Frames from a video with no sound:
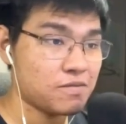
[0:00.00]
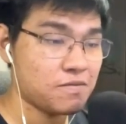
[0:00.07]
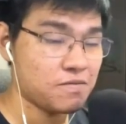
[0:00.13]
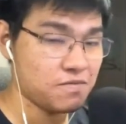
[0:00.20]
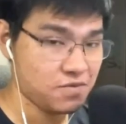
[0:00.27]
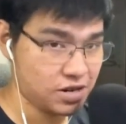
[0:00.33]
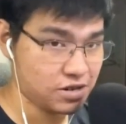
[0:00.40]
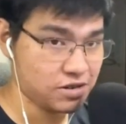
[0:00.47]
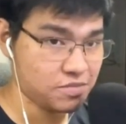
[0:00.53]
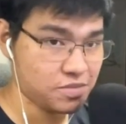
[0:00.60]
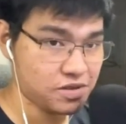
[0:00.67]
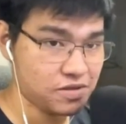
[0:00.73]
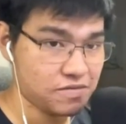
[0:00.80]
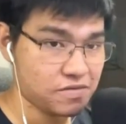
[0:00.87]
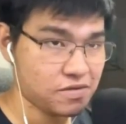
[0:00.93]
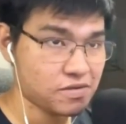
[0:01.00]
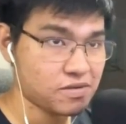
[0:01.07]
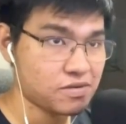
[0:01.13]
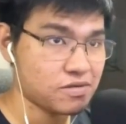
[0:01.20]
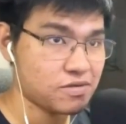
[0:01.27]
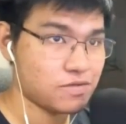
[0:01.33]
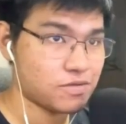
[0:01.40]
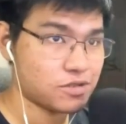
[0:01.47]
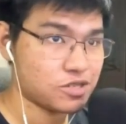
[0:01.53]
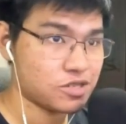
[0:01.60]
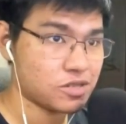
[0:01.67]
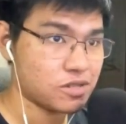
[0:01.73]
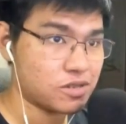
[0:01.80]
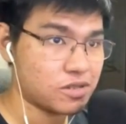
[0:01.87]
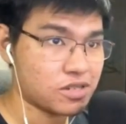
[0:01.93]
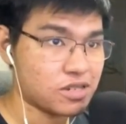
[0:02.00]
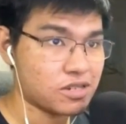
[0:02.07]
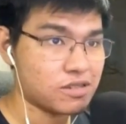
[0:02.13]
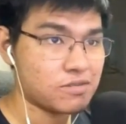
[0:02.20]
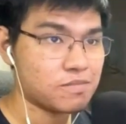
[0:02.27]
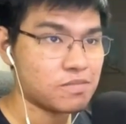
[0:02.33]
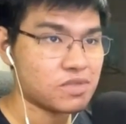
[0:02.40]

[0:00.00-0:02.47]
very beautiful. Gorgeous looking.